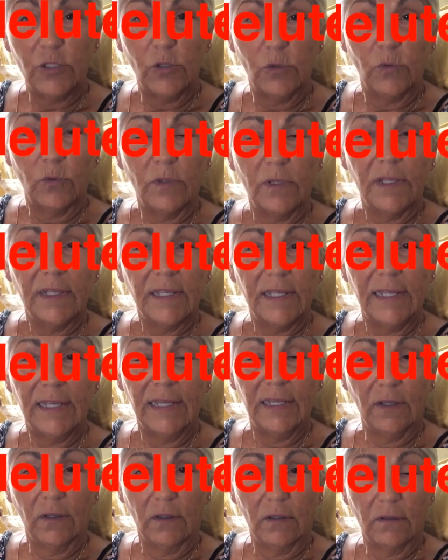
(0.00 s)
to
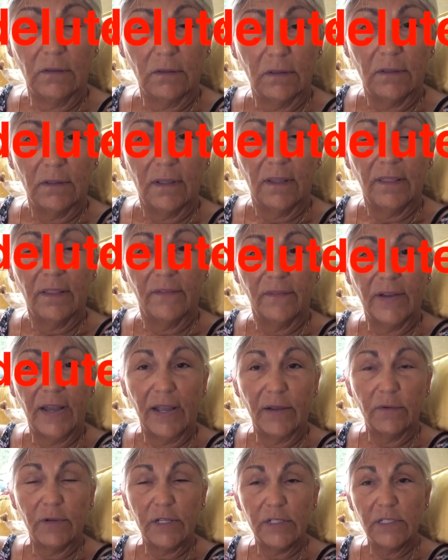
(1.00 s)
kill the
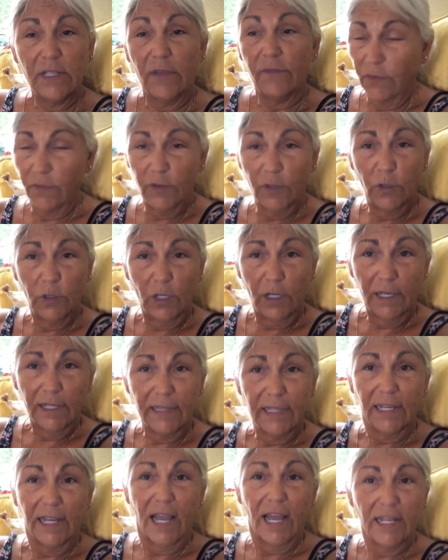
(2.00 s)
virus. If you look
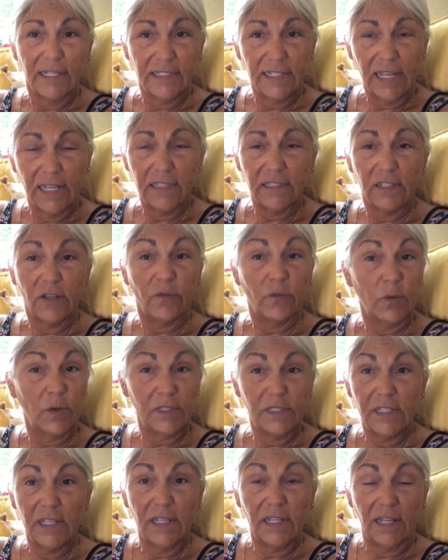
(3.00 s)
at the contents of
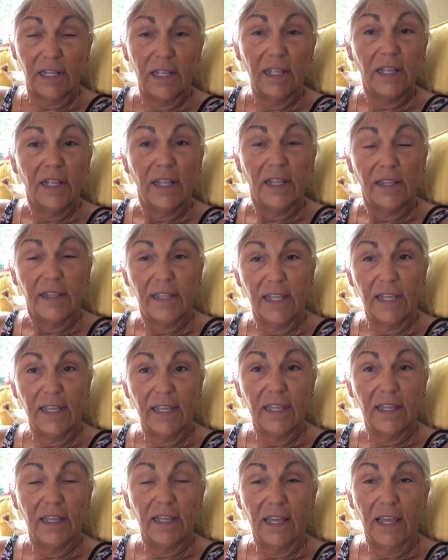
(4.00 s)
what's in
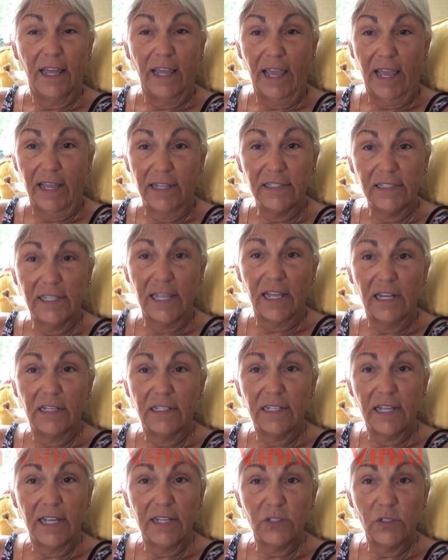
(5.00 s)
the hand
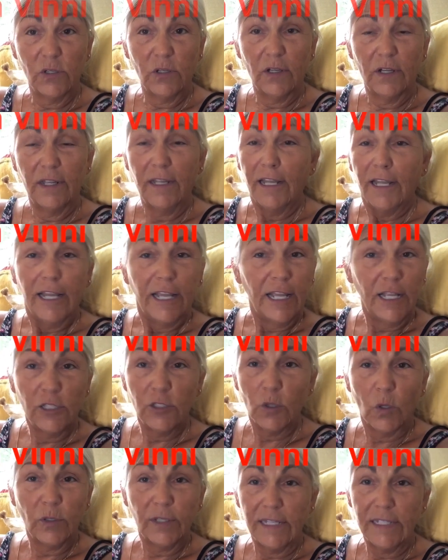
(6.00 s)
sanitizer,
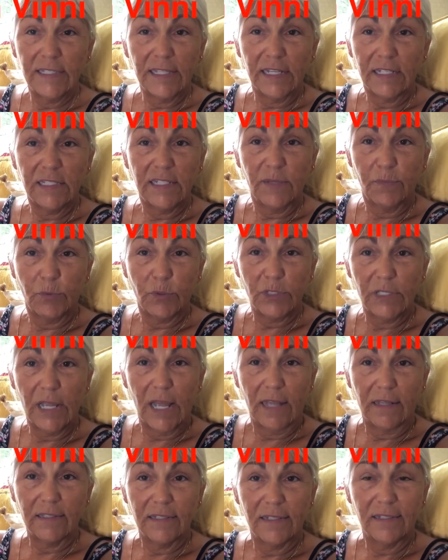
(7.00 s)
it's only
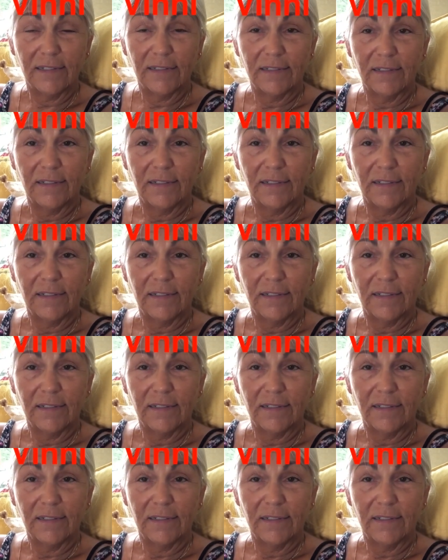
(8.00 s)
60%.